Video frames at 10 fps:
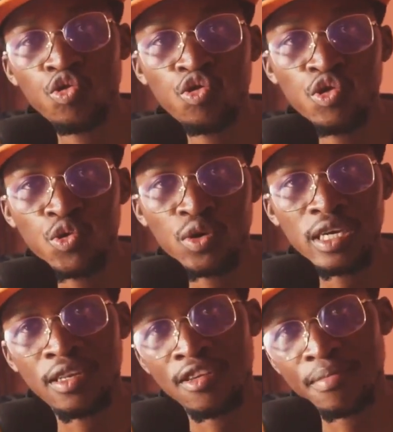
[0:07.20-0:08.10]
to you
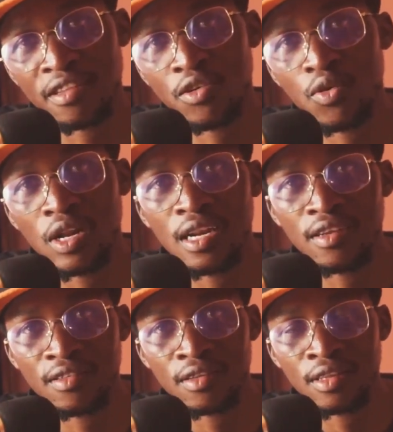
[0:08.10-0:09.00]
in this particular
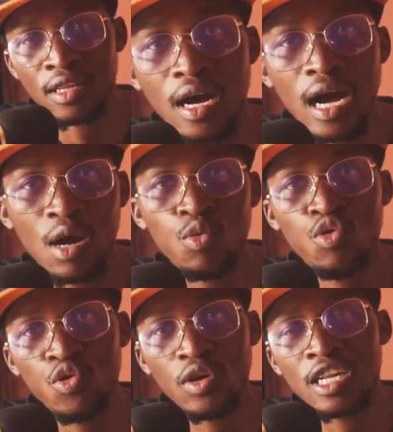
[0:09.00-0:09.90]
lesson how
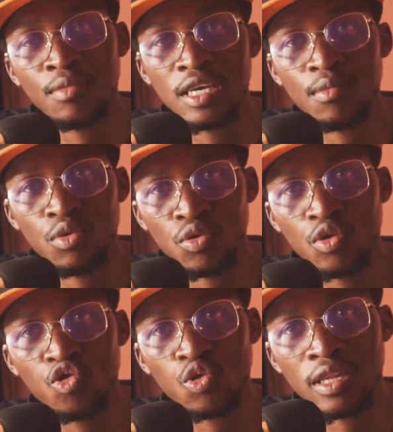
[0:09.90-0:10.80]
you can be able
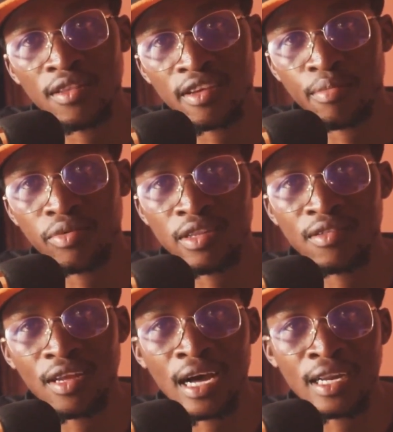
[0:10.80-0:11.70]
to
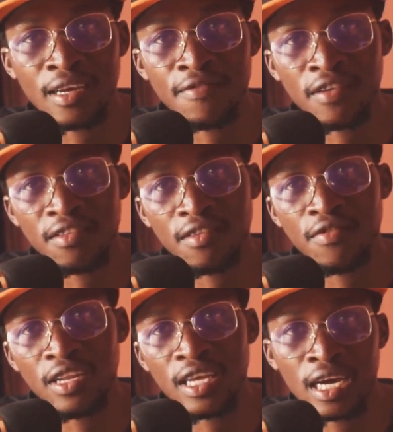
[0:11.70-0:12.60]
interpret and
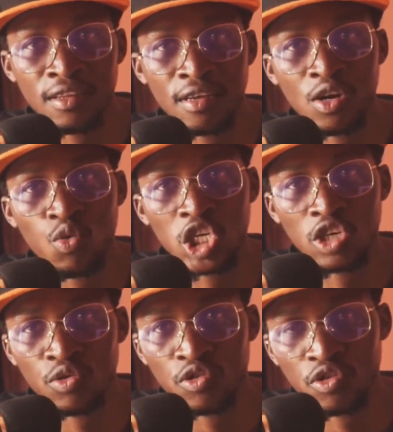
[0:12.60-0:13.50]
effectively answer
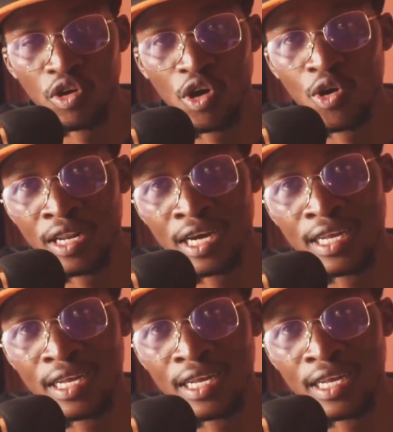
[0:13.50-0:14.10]
questions under